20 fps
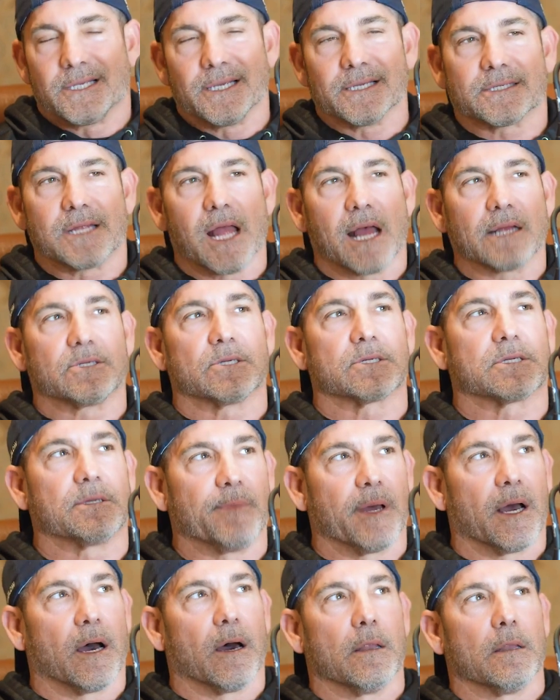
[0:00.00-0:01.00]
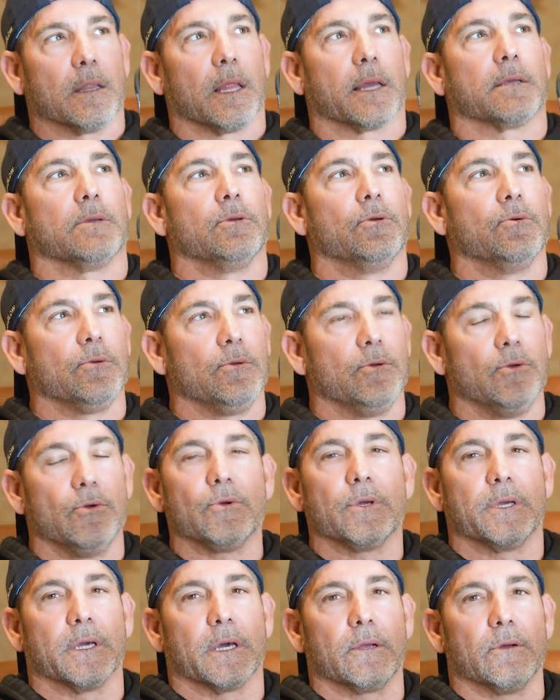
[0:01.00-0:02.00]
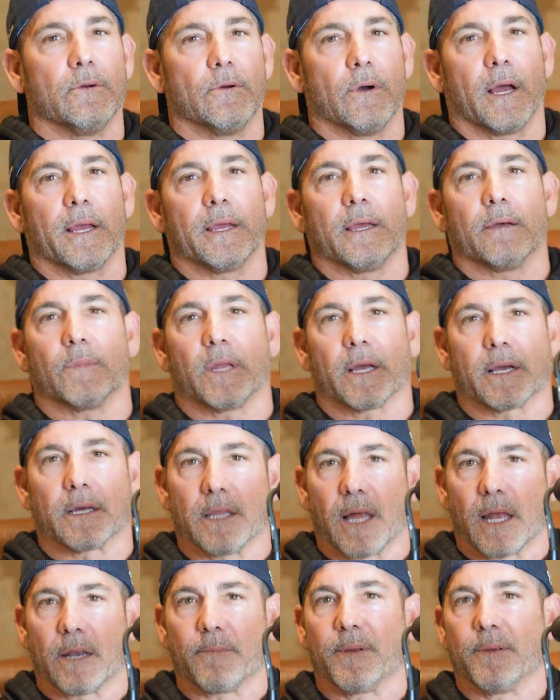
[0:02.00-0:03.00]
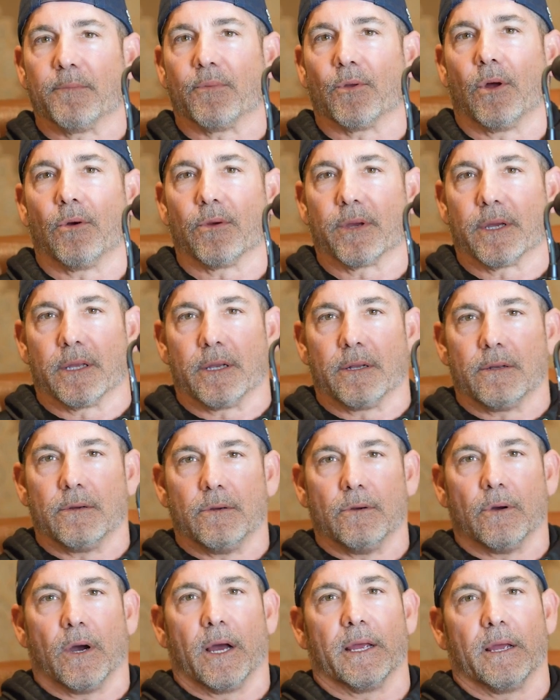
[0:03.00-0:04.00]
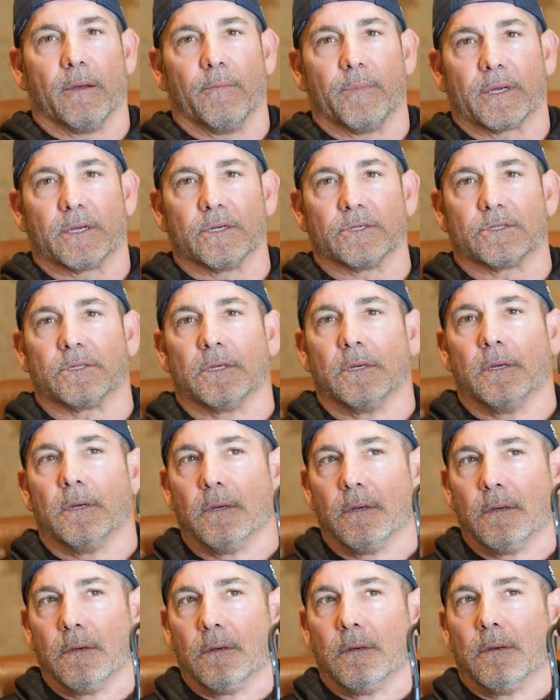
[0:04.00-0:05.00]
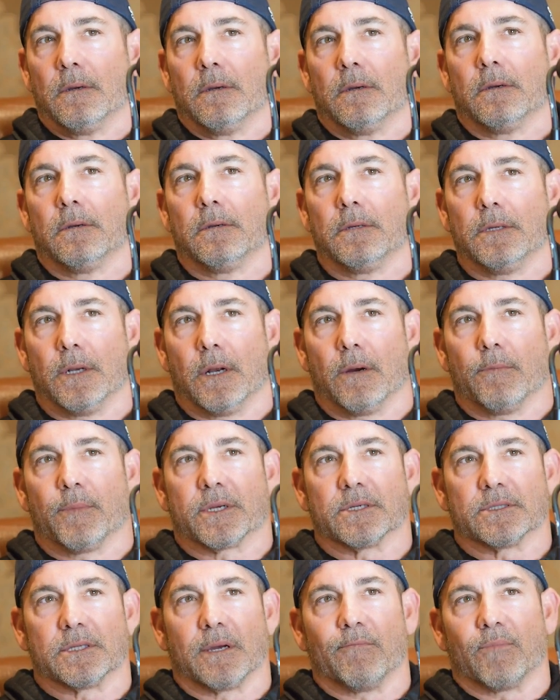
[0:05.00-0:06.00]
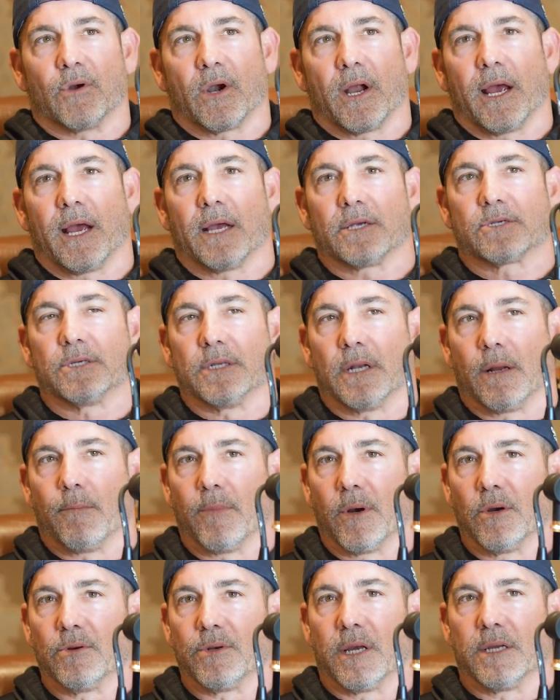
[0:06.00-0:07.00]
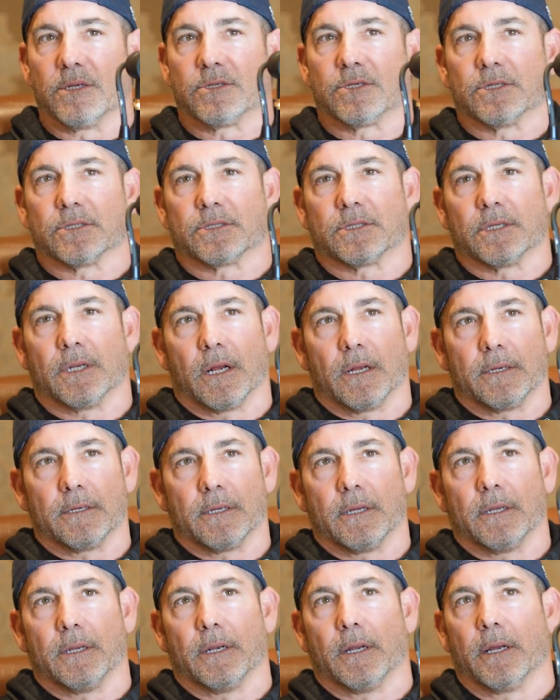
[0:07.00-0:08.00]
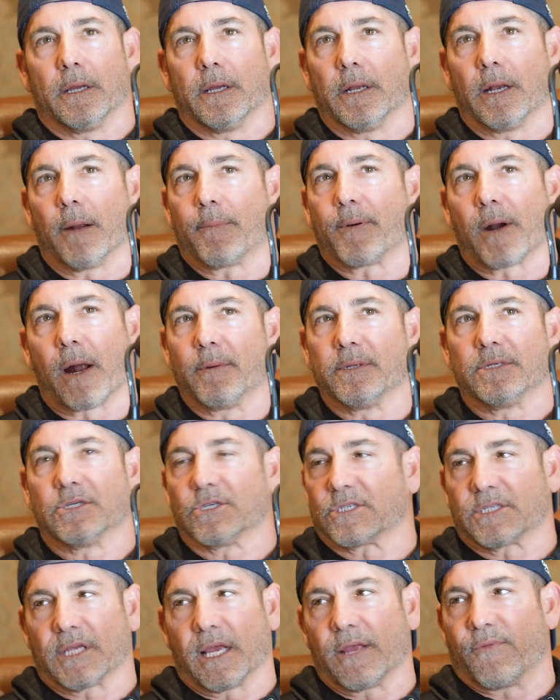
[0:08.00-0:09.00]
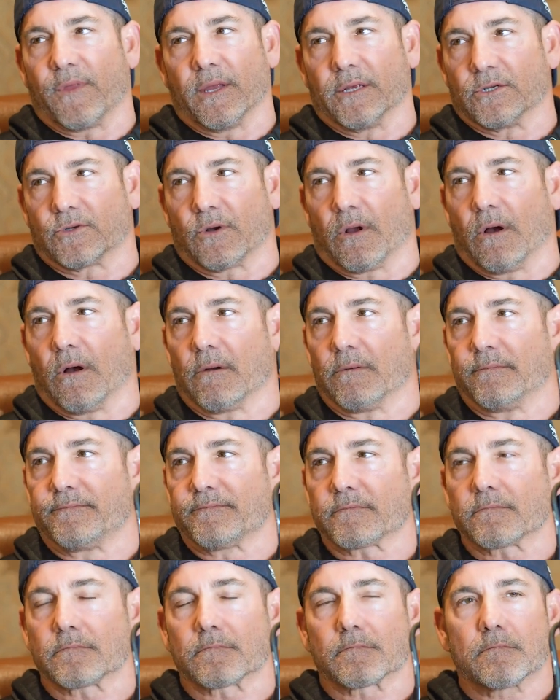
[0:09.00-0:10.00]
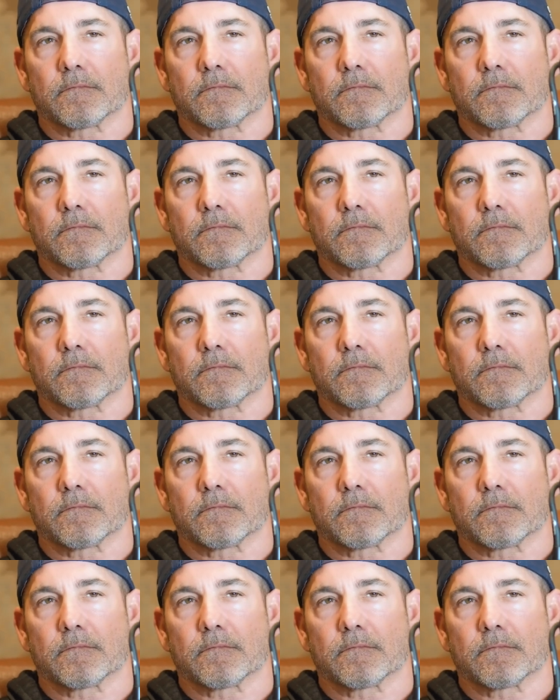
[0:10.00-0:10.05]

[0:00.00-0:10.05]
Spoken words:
See, it's not just about like you get who I am. Like a lot of people don't get who I am because I'm brash and I'm bodacious and I probably just say things wrong.